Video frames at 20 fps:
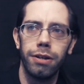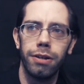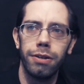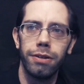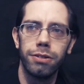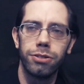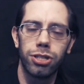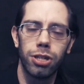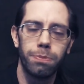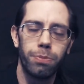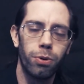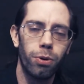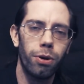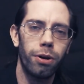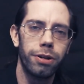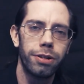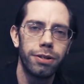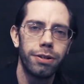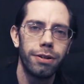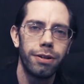
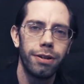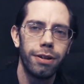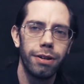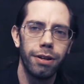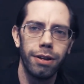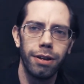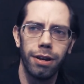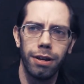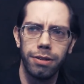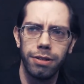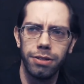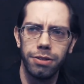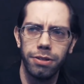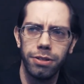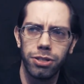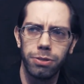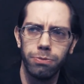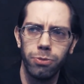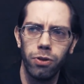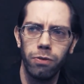support
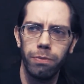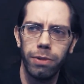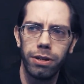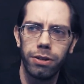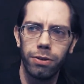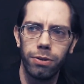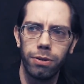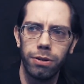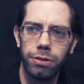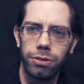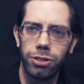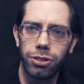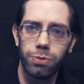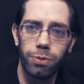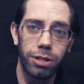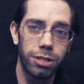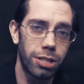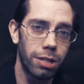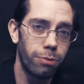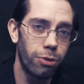this movement, or just
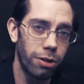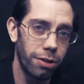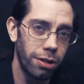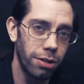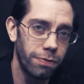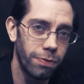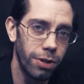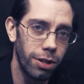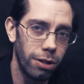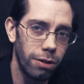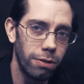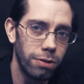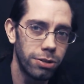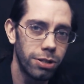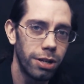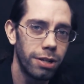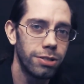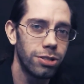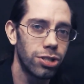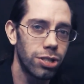want to see more of these
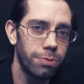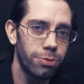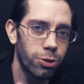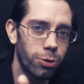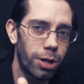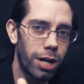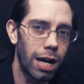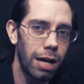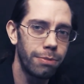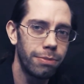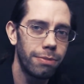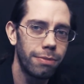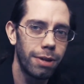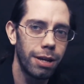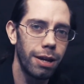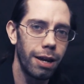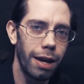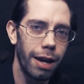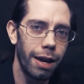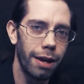videos, subscribe,
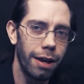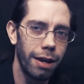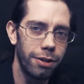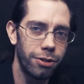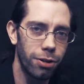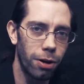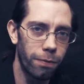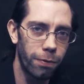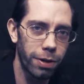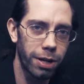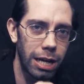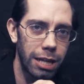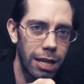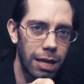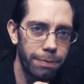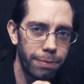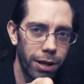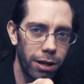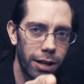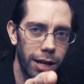and don't forget
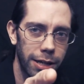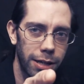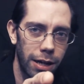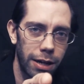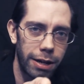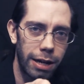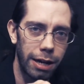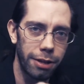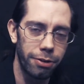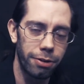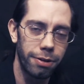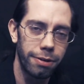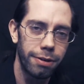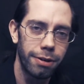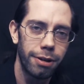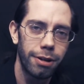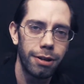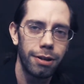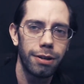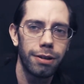that bell icon either.
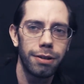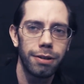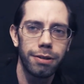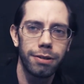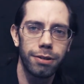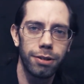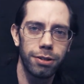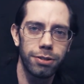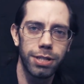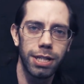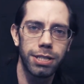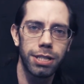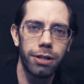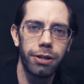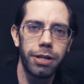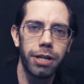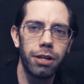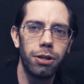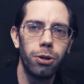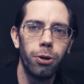because that's how
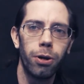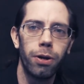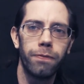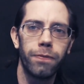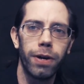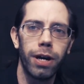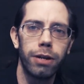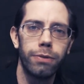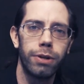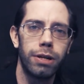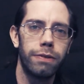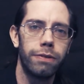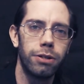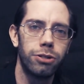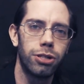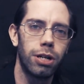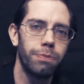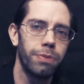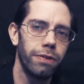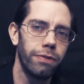you get notified whenever I
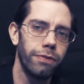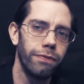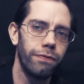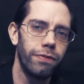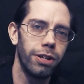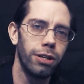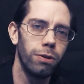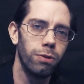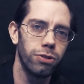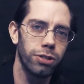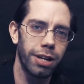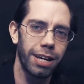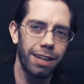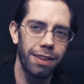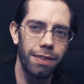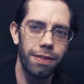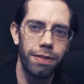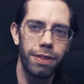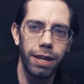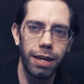drop you videos like
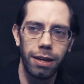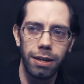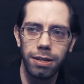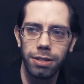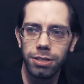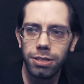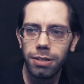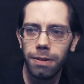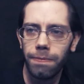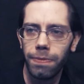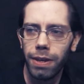these.